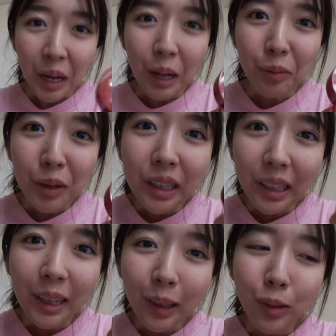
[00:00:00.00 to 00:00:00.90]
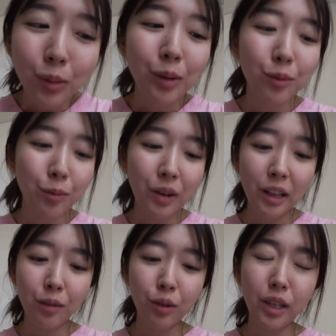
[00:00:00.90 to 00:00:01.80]
I really like this one from
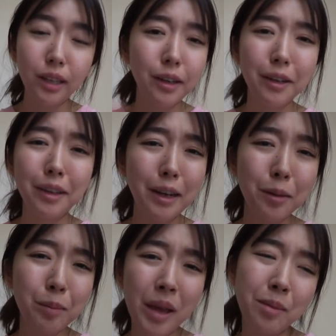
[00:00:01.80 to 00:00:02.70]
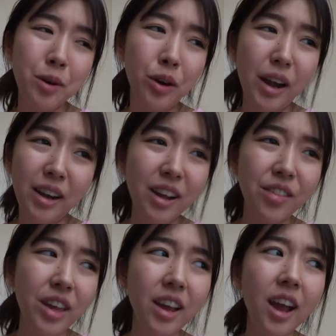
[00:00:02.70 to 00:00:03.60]
Valavole. They didn't pay me or
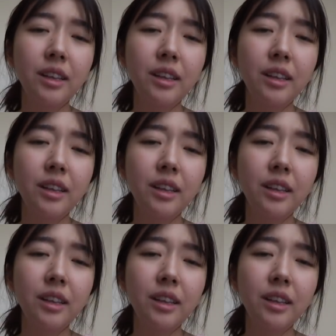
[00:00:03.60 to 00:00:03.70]
anything.